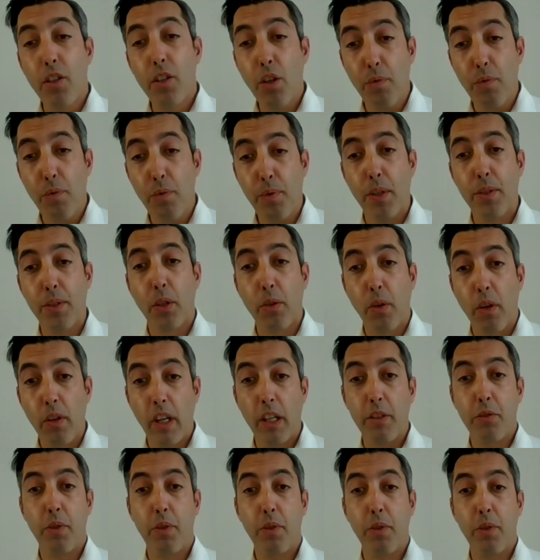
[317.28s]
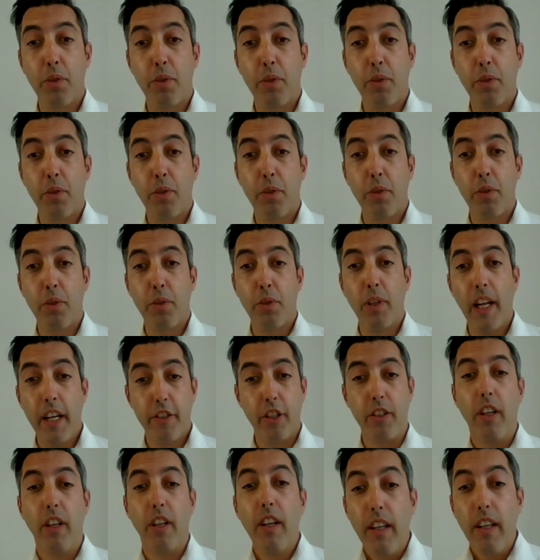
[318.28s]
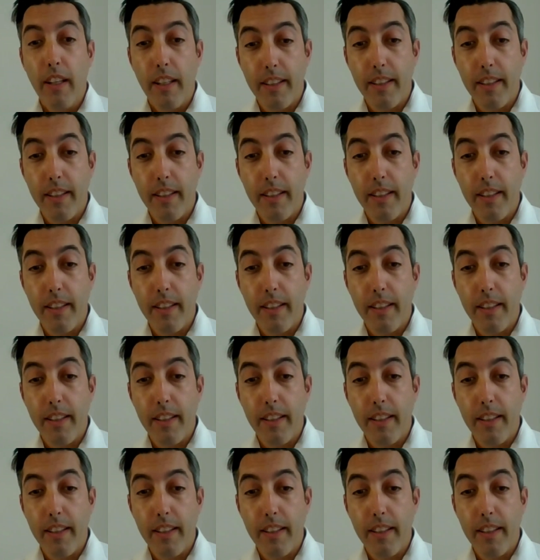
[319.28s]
thank you for the congratulations.